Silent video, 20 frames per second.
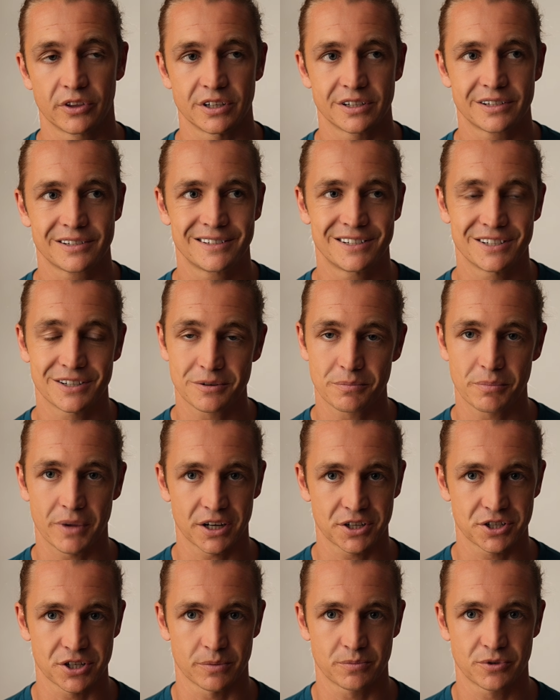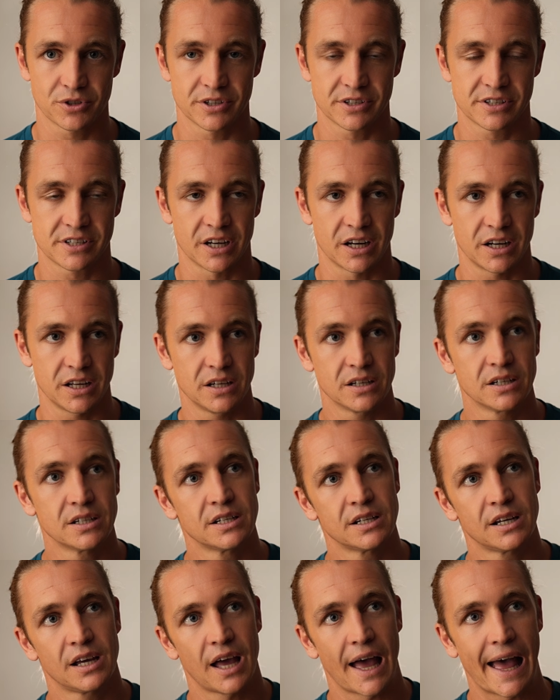that didn't match up to the study
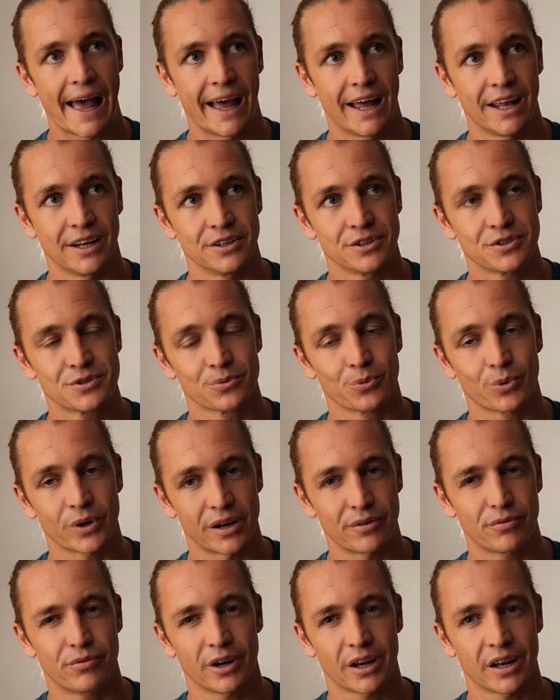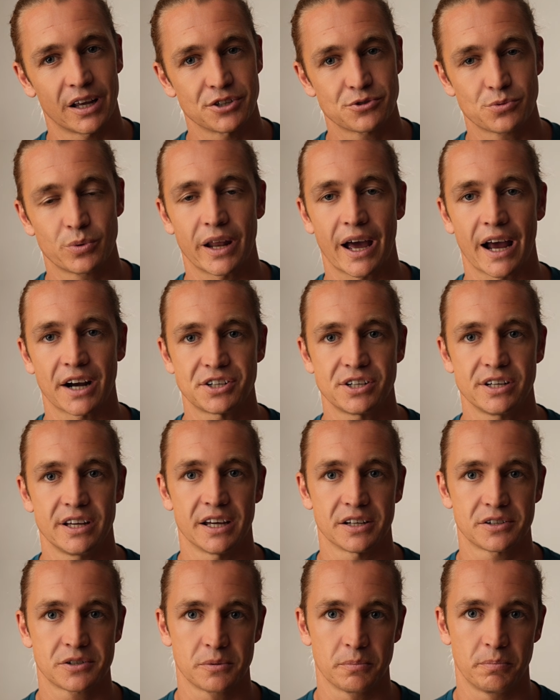and what I've realized would actually
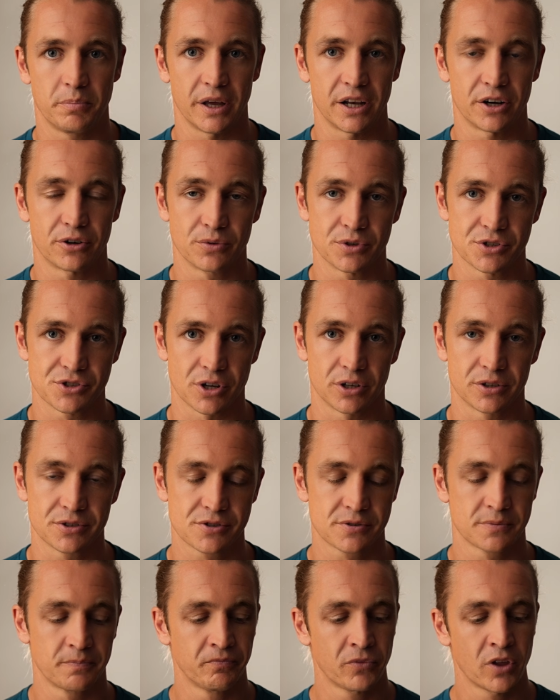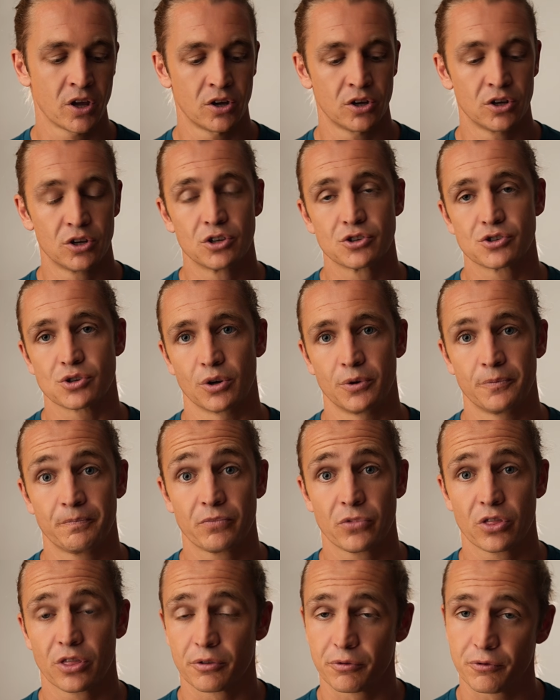get better results. So
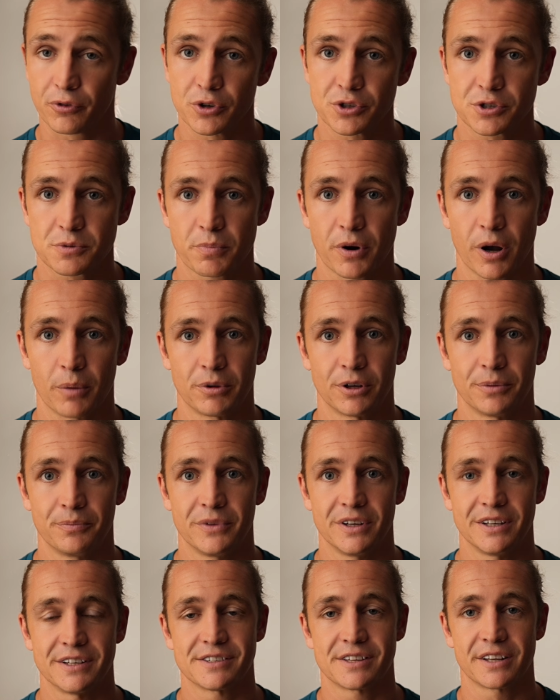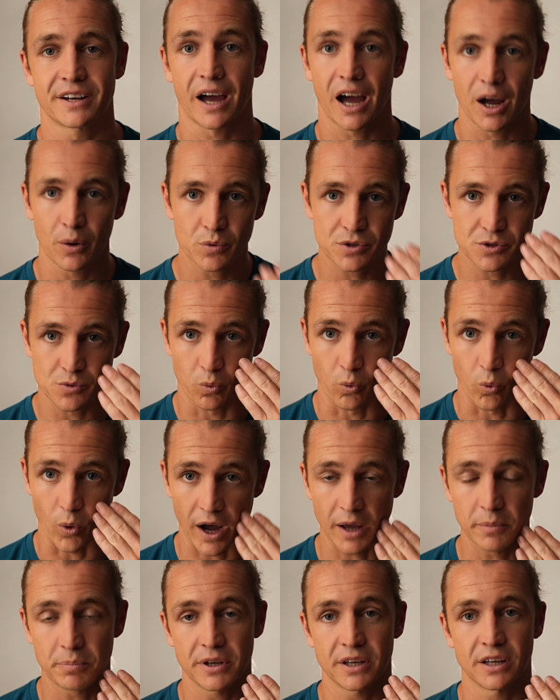the first problem is that I was
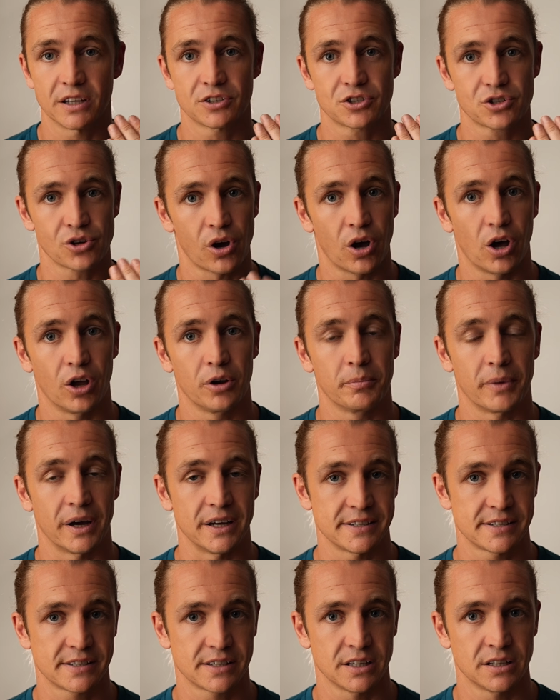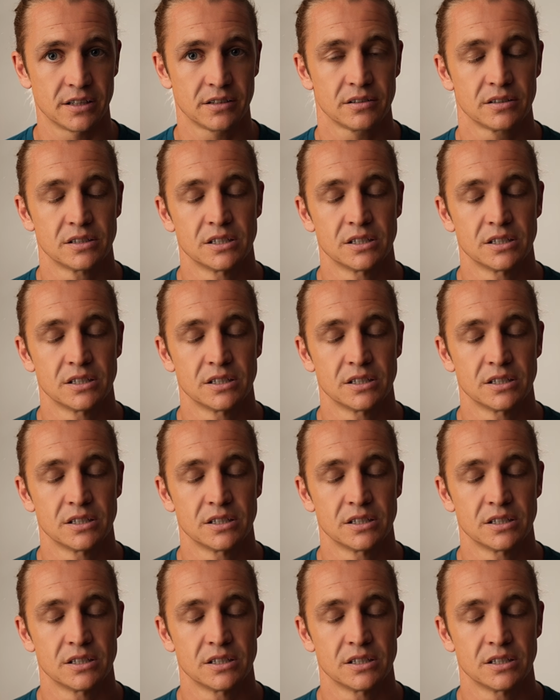wiping it on my skin,